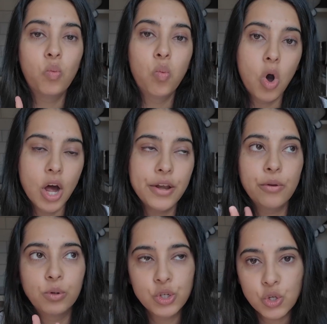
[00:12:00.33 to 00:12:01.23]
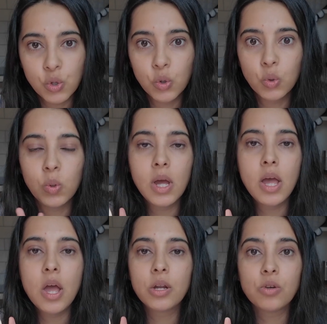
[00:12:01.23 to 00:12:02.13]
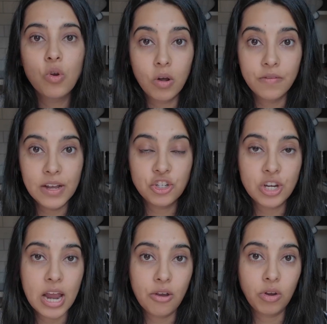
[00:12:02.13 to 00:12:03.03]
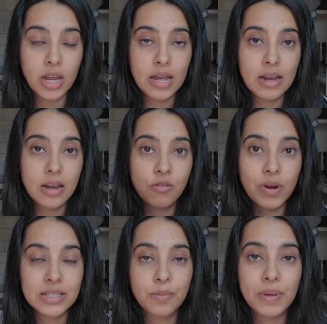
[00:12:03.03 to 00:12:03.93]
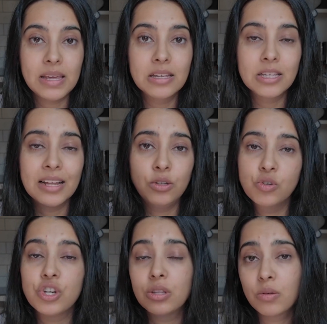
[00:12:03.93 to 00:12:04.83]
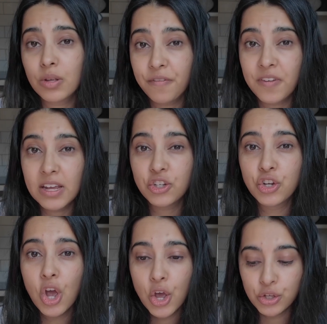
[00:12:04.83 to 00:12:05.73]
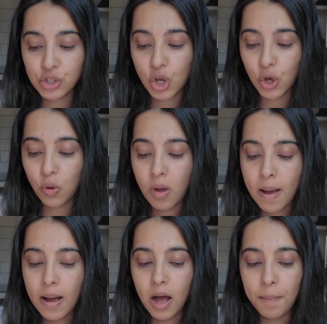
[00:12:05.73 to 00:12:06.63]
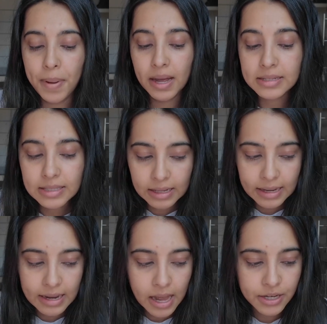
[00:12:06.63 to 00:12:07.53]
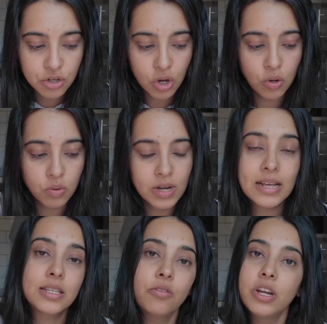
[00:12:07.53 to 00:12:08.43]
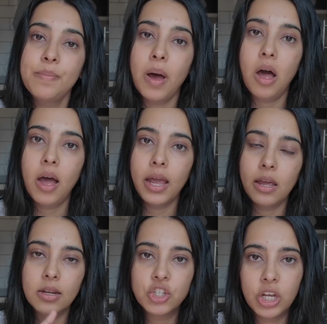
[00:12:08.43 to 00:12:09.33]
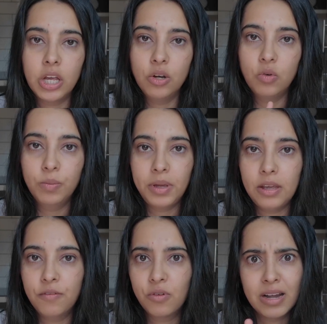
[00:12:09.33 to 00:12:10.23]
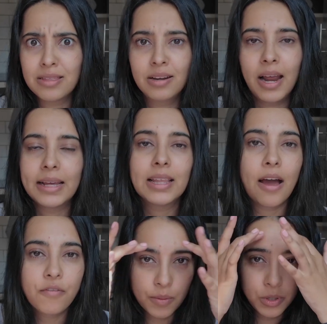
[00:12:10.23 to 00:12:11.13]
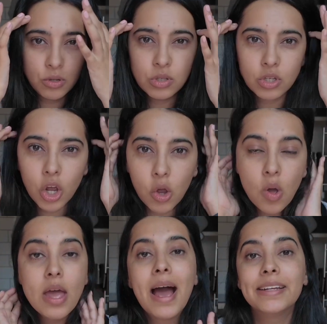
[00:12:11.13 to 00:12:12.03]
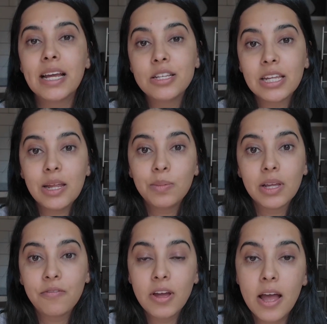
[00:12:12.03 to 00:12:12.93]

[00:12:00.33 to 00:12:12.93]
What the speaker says: 1 or 2 non-vegetarian recipes, and usually those are fish. So personally, I don't necessarily buy chicken or beef or anything like that from Gousto. I tend to keep the